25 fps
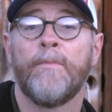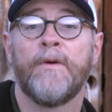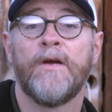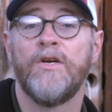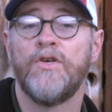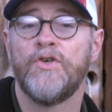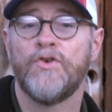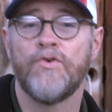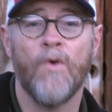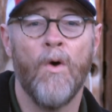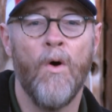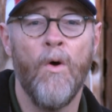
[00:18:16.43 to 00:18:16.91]

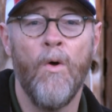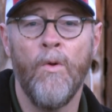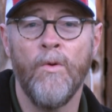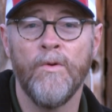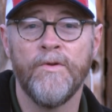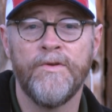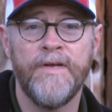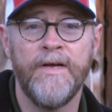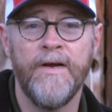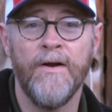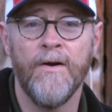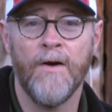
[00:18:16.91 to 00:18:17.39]

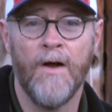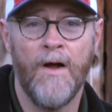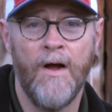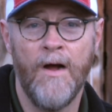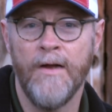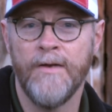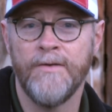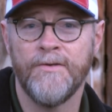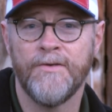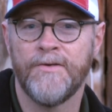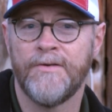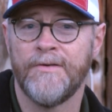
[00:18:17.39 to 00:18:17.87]
controlled deer
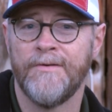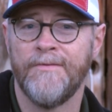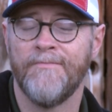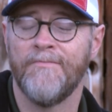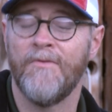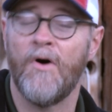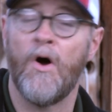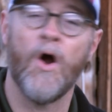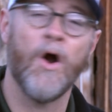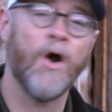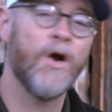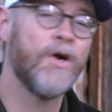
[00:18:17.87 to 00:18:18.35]
hunts
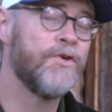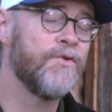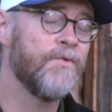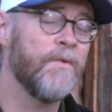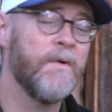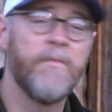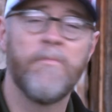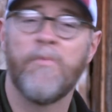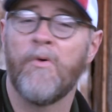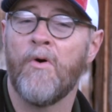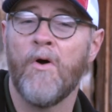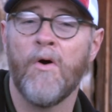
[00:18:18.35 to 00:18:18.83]
to
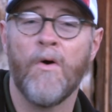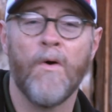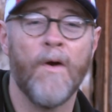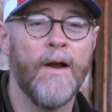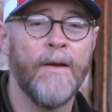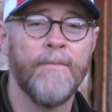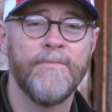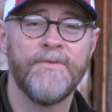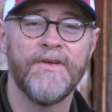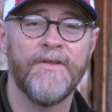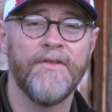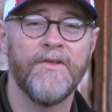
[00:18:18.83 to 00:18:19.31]
archery
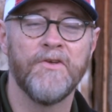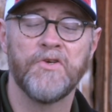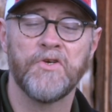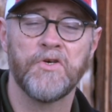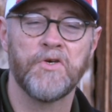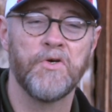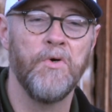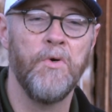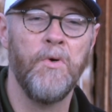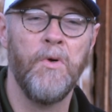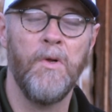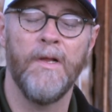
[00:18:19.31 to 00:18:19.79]
programs in the
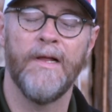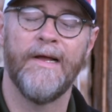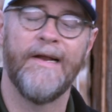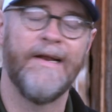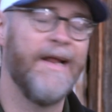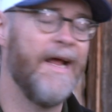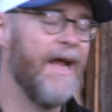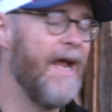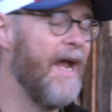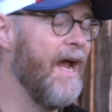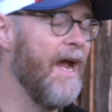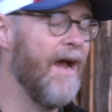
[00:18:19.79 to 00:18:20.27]
school
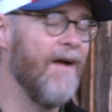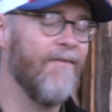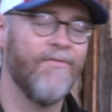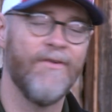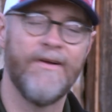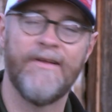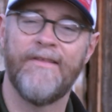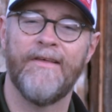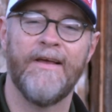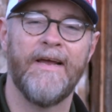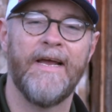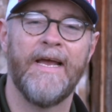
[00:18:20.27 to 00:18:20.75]
and
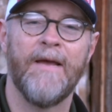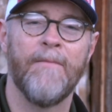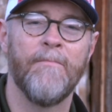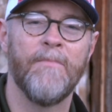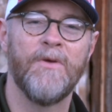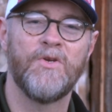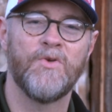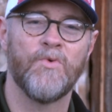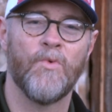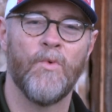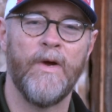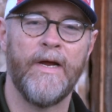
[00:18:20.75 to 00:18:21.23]
everything in
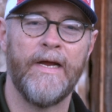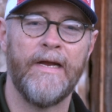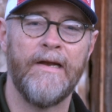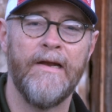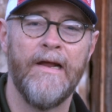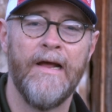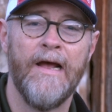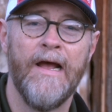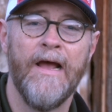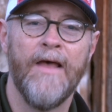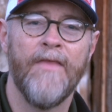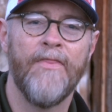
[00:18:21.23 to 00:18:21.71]
between,
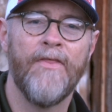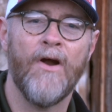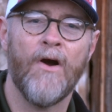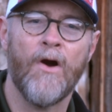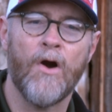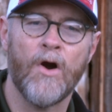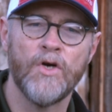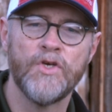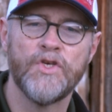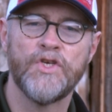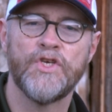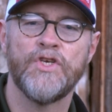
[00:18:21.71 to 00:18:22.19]
there
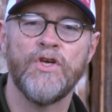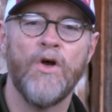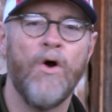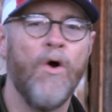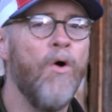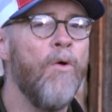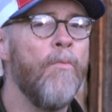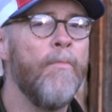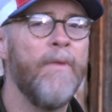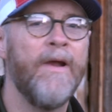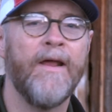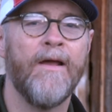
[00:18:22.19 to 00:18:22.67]
are
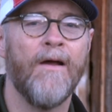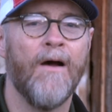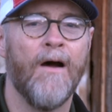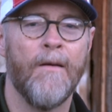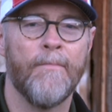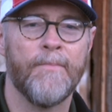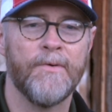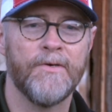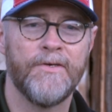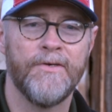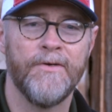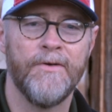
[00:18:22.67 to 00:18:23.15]
so many
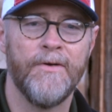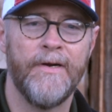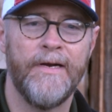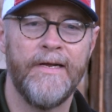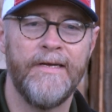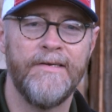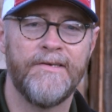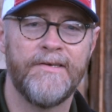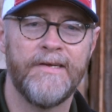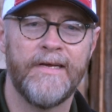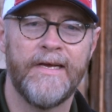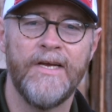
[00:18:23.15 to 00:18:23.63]

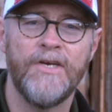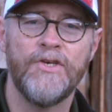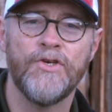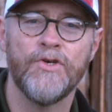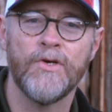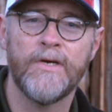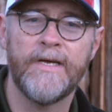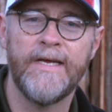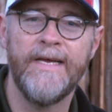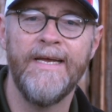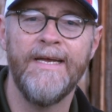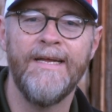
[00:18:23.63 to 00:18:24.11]
opportunities to get
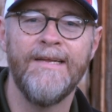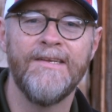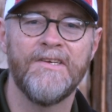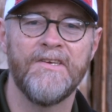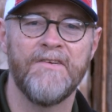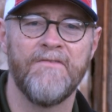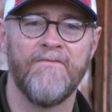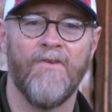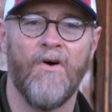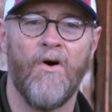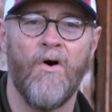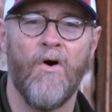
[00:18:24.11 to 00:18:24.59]
your kids
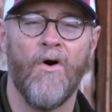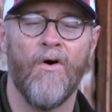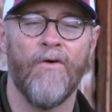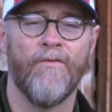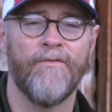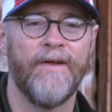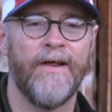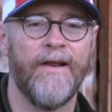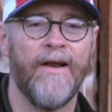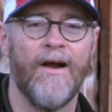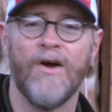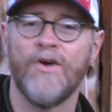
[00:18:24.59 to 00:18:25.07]

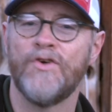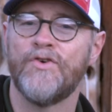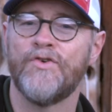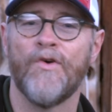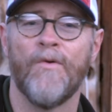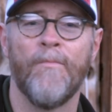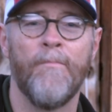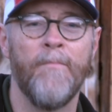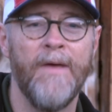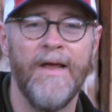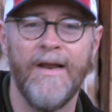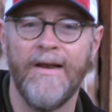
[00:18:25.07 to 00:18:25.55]
involved in our
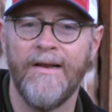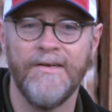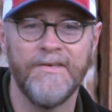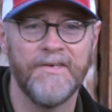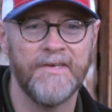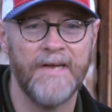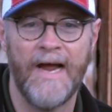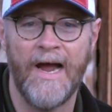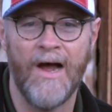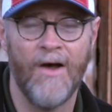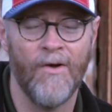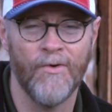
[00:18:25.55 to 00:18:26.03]

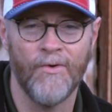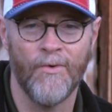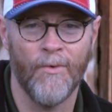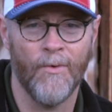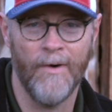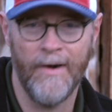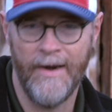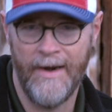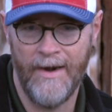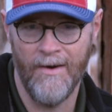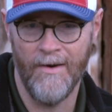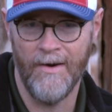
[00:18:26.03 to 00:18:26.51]
tremendous
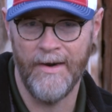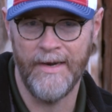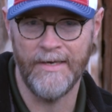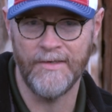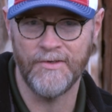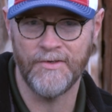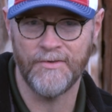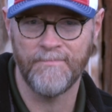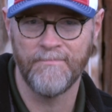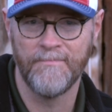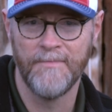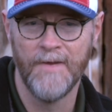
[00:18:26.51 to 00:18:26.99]
outdoor
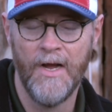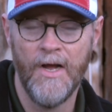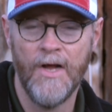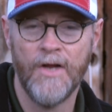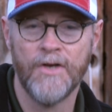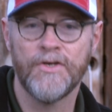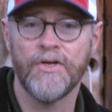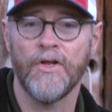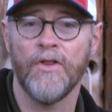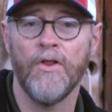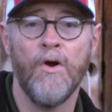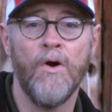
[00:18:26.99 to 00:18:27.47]
heritage.
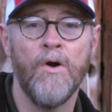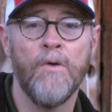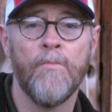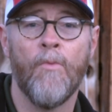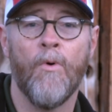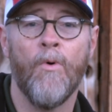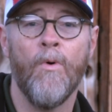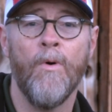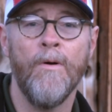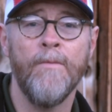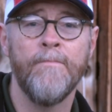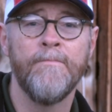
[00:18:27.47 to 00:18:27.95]
To learn
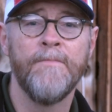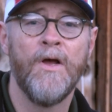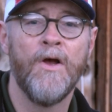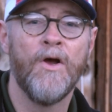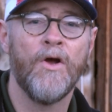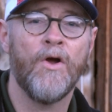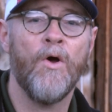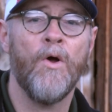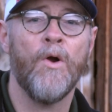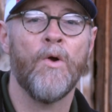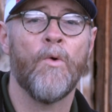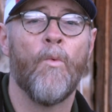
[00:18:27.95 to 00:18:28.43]
more,
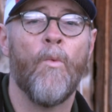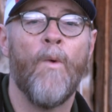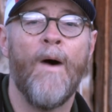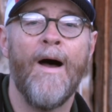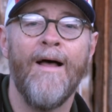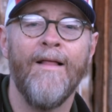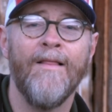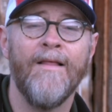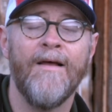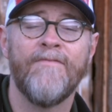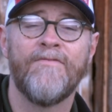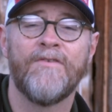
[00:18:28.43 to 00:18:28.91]
go to
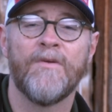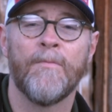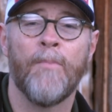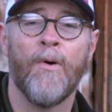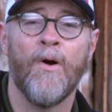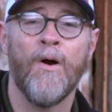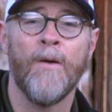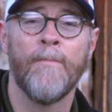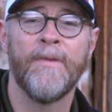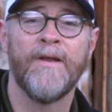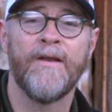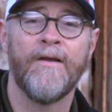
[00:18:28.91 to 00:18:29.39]

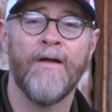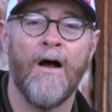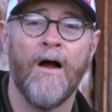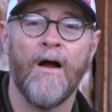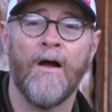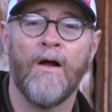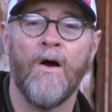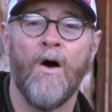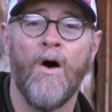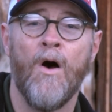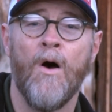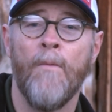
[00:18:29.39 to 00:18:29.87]

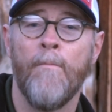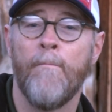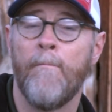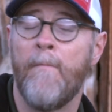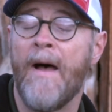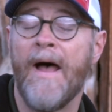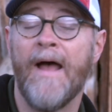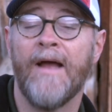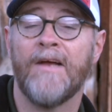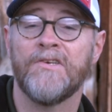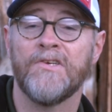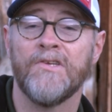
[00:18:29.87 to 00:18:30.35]

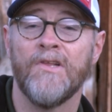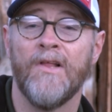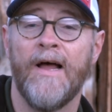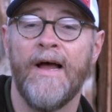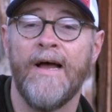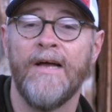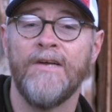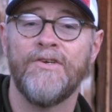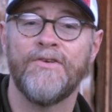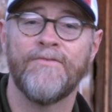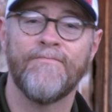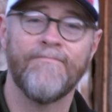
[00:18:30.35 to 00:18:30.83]

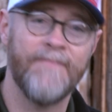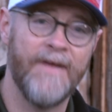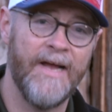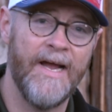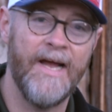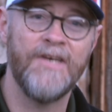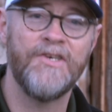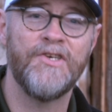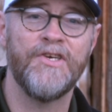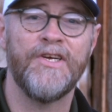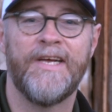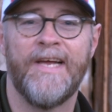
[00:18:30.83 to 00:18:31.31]

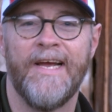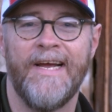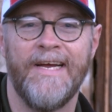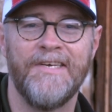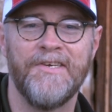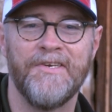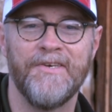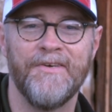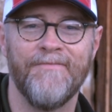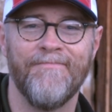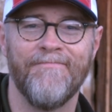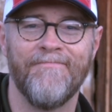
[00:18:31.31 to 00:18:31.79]

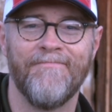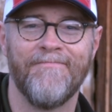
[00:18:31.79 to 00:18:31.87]
wildlifedepartment.com/education.